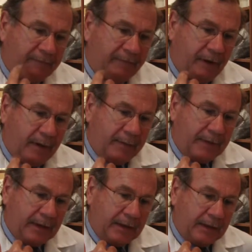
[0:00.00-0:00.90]
from
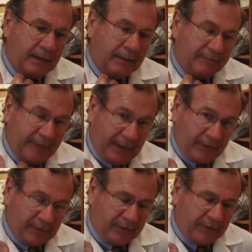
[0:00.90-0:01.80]
the
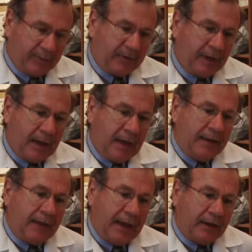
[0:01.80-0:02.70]
lymphatic systems
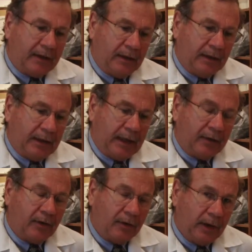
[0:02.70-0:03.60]
that
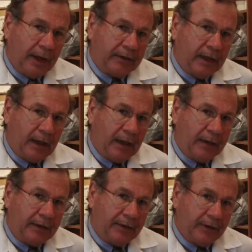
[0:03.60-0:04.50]
can collect
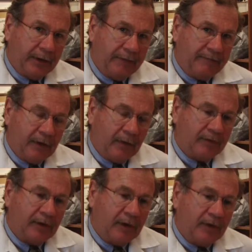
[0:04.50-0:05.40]
near the lymph nodes.